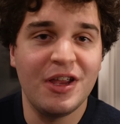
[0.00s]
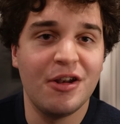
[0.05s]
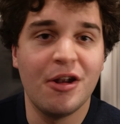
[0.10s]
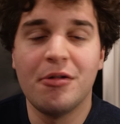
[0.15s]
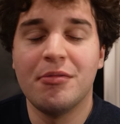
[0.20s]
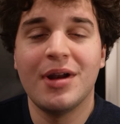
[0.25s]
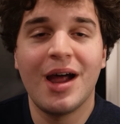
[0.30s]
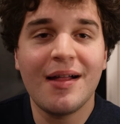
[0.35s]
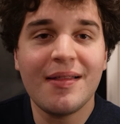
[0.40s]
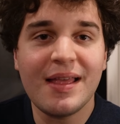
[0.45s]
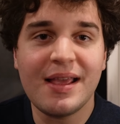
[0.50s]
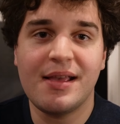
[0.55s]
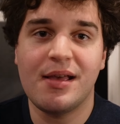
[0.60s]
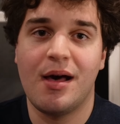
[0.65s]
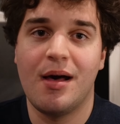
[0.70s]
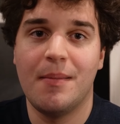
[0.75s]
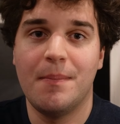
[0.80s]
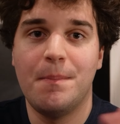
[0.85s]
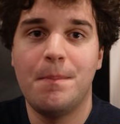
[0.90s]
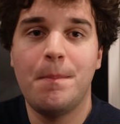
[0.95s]
You know, not like
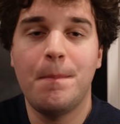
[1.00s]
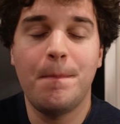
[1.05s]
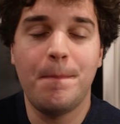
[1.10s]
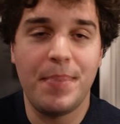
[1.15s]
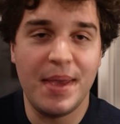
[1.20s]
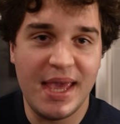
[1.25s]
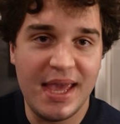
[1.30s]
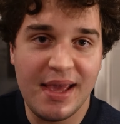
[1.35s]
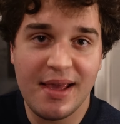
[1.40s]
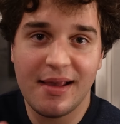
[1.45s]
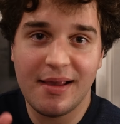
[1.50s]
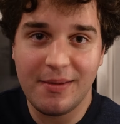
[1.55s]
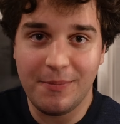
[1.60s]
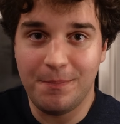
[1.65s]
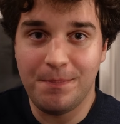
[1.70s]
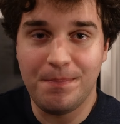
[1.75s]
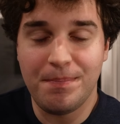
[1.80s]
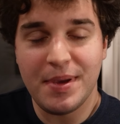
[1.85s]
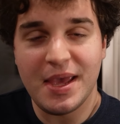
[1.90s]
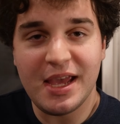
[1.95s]
a
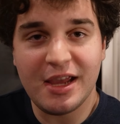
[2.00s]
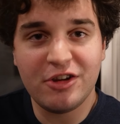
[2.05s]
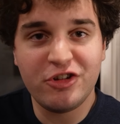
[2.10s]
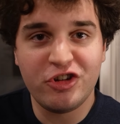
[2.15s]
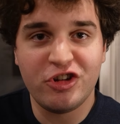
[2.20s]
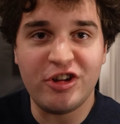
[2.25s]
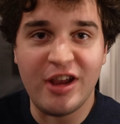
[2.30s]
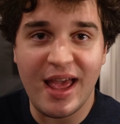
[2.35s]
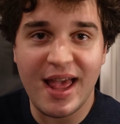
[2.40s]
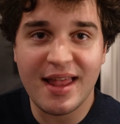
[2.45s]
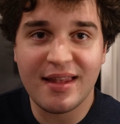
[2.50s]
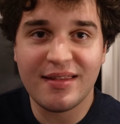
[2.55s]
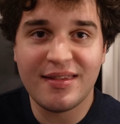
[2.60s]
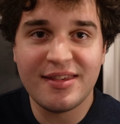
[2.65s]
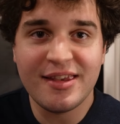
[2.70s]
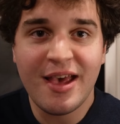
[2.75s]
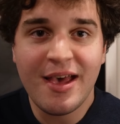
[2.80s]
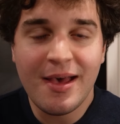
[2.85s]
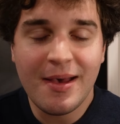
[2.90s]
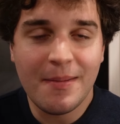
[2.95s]
big, big chance,